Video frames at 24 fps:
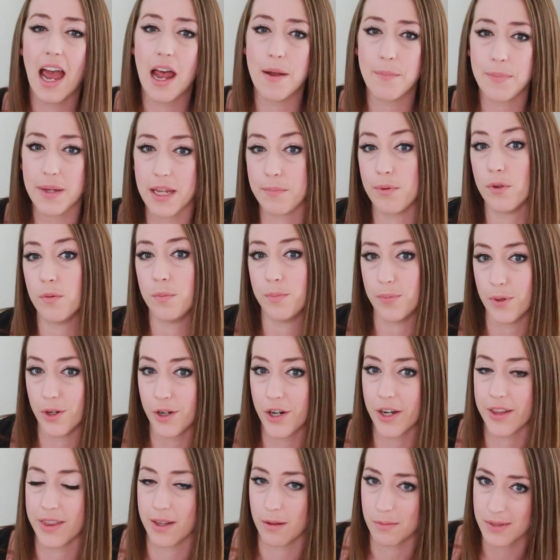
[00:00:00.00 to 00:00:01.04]
and people
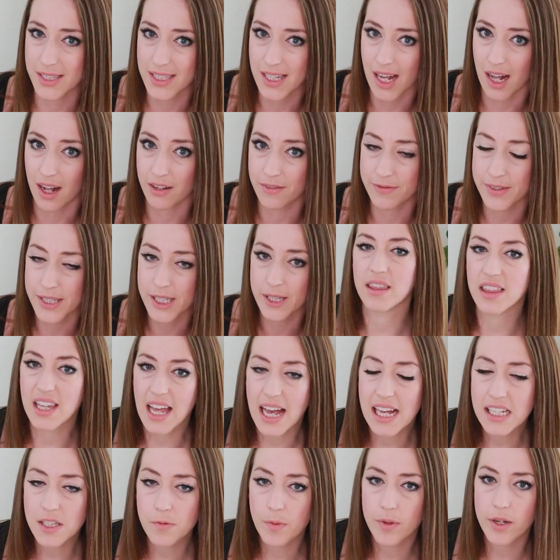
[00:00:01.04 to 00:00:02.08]
book themselves.
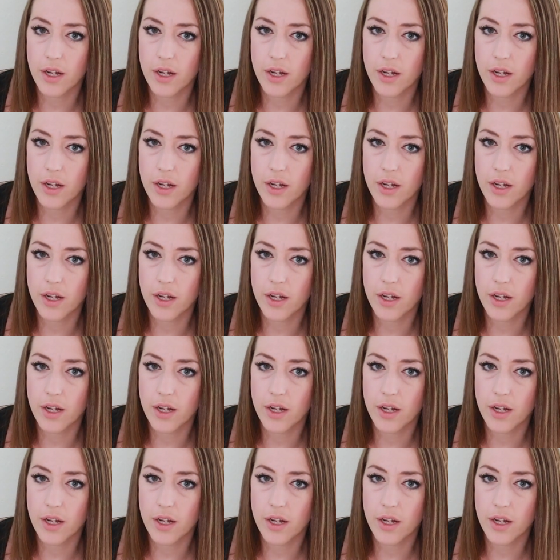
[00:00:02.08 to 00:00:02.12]
Last